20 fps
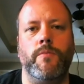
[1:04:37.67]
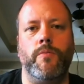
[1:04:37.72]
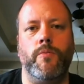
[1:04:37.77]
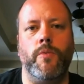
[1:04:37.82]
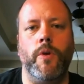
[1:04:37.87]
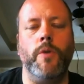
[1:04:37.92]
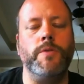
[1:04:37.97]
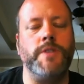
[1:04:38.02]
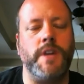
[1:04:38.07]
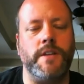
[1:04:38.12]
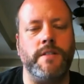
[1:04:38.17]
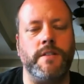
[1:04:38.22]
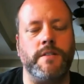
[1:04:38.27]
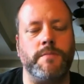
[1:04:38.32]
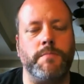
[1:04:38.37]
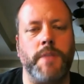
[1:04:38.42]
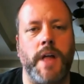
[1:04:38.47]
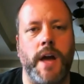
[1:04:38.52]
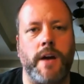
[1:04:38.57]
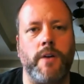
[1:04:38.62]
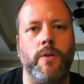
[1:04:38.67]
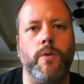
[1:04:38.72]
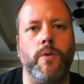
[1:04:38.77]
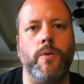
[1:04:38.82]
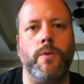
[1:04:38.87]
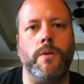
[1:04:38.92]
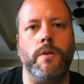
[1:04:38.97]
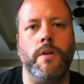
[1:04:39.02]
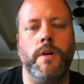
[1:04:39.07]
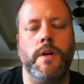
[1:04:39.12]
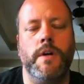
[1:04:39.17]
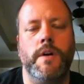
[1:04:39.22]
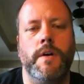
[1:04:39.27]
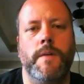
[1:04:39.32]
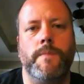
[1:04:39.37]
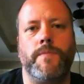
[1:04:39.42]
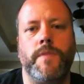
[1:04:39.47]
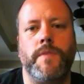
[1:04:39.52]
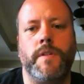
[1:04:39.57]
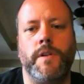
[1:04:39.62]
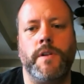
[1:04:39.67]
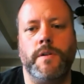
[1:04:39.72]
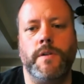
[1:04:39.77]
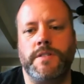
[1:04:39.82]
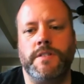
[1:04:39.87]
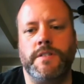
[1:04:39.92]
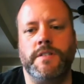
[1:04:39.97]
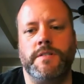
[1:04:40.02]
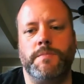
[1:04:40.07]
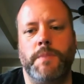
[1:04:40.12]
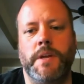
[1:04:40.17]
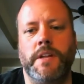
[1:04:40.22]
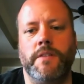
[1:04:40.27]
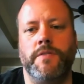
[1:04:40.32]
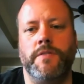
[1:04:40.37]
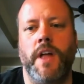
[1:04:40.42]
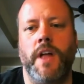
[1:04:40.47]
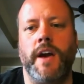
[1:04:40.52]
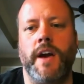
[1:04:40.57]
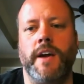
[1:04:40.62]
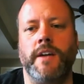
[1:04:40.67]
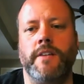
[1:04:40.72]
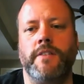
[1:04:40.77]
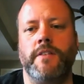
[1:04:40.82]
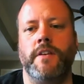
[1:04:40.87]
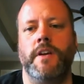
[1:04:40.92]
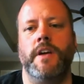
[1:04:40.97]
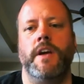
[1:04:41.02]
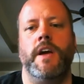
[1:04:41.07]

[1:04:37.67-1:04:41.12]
rotate this black hole close to the speed of light,